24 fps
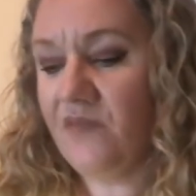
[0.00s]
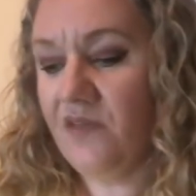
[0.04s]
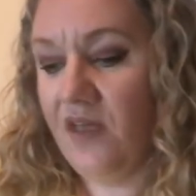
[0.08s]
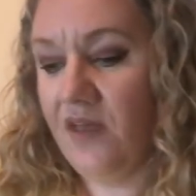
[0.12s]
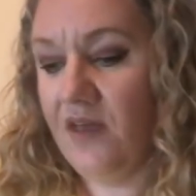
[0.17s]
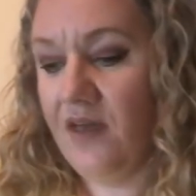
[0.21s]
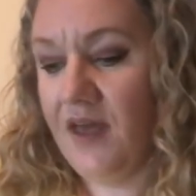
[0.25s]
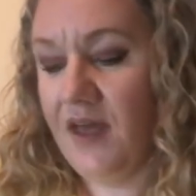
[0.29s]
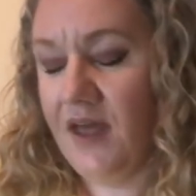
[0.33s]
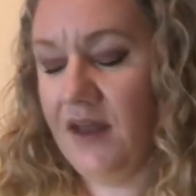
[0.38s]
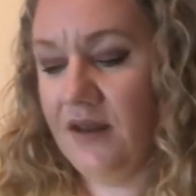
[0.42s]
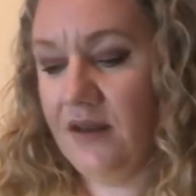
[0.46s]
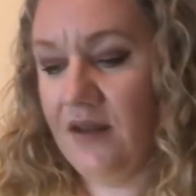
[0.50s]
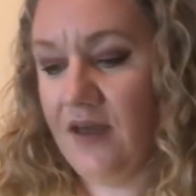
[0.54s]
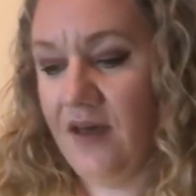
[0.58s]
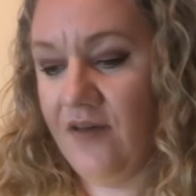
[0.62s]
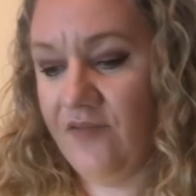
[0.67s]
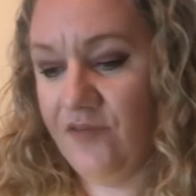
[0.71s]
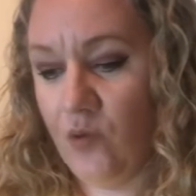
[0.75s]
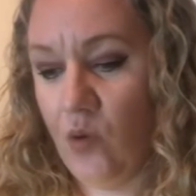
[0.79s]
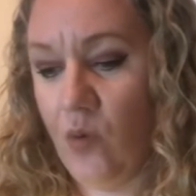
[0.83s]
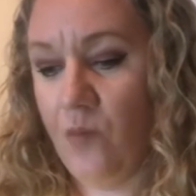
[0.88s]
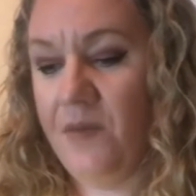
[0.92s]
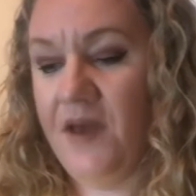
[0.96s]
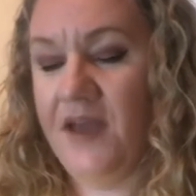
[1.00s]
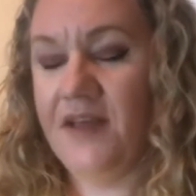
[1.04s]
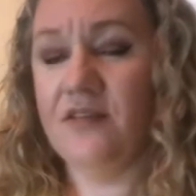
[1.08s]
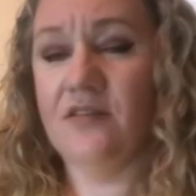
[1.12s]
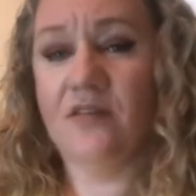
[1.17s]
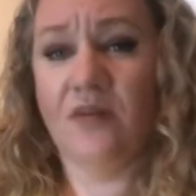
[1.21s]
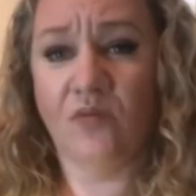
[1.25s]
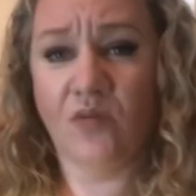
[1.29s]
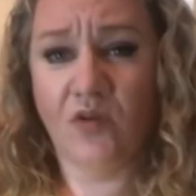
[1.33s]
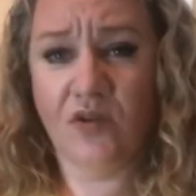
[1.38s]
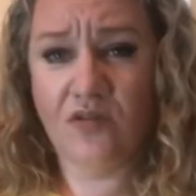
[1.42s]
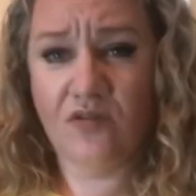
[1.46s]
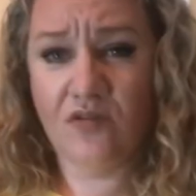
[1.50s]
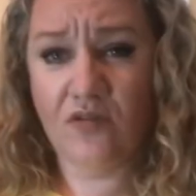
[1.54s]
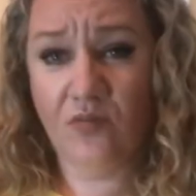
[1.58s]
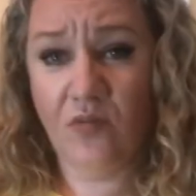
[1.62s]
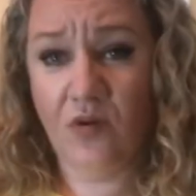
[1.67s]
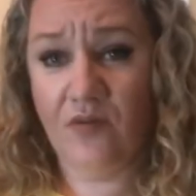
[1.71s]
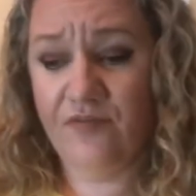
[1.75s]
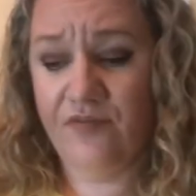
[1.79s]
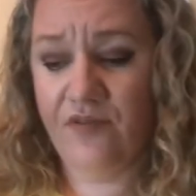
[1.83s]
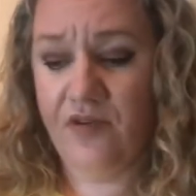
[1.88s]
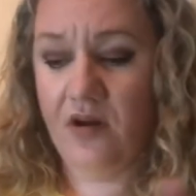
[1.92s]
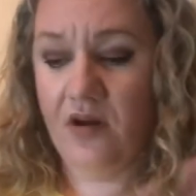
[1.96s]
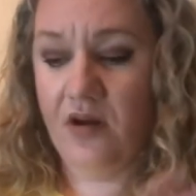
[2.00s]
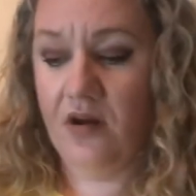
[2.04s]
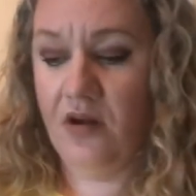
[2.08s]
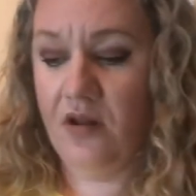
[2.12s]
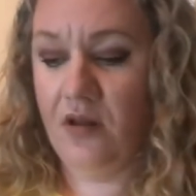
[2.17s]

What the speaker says: and I've got mine. So I'm going to do one for her